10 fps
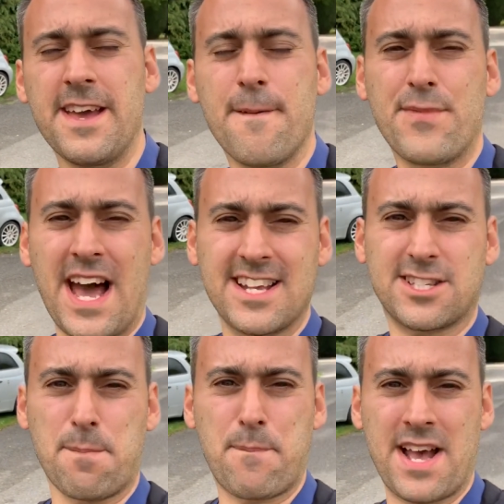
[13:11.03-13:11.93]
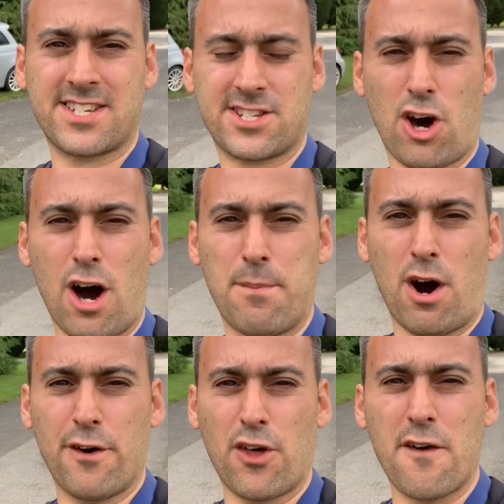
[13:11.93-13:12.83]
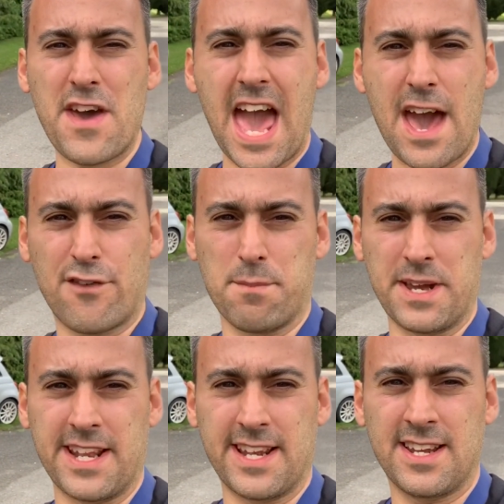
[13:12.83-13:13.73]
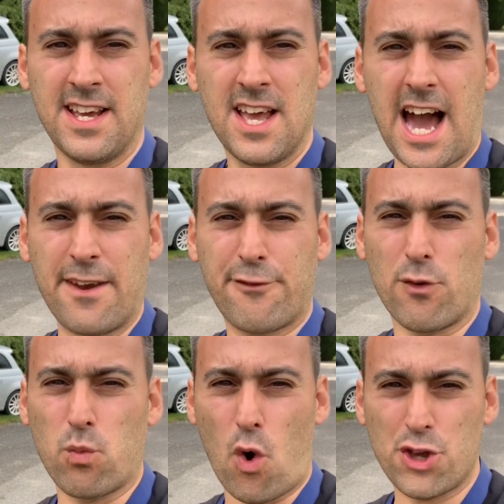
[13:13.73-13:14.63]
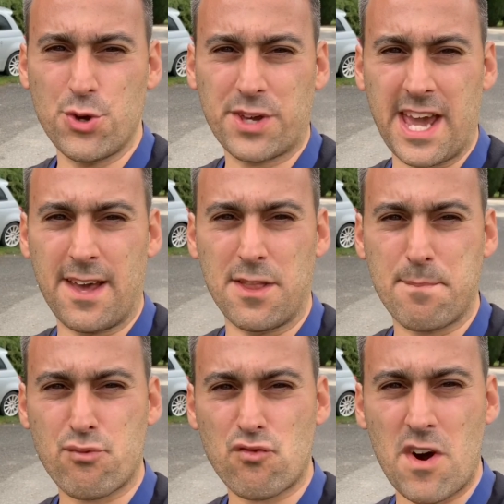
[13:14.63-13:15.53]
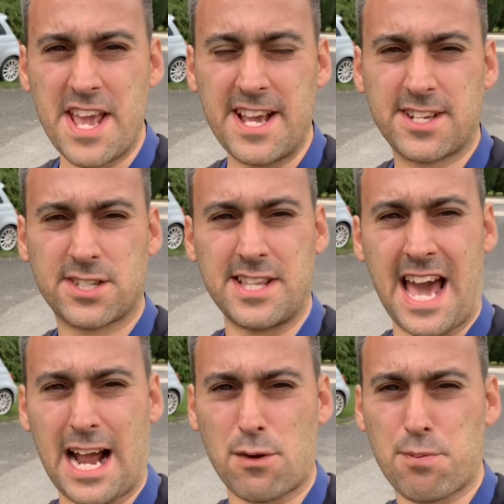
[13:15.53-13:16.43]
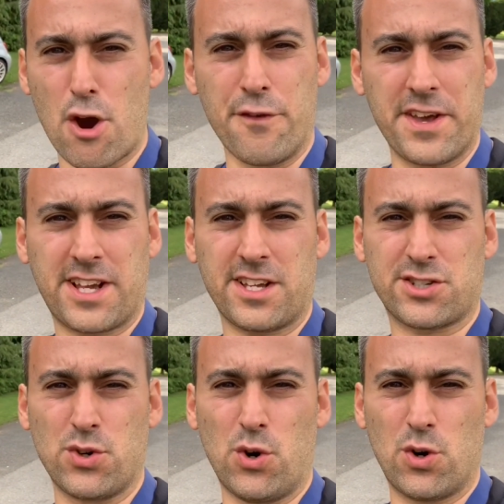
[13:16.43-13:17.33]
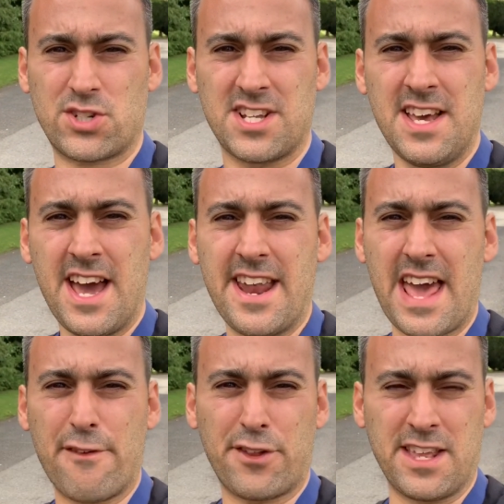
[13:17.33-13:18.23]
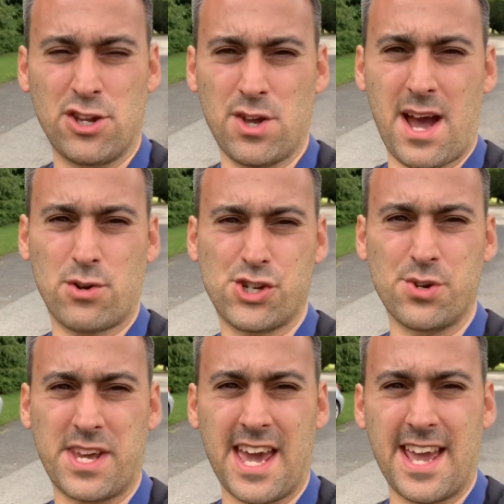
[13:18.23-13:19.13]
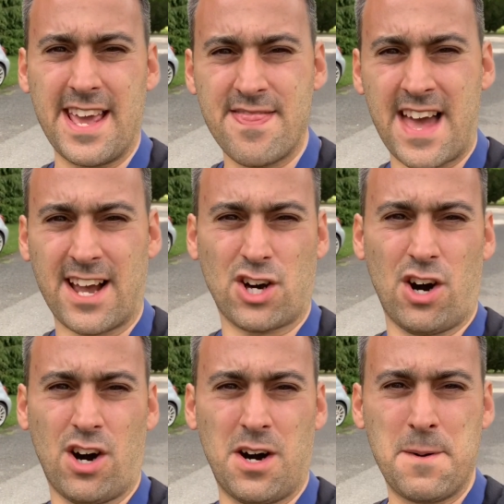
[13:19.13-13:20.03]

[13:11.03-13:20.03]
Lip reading: that is the best Abarth I've ever been in. And for what you get, the brakes, the Akrapovic exhaust, and everything else you get in that car,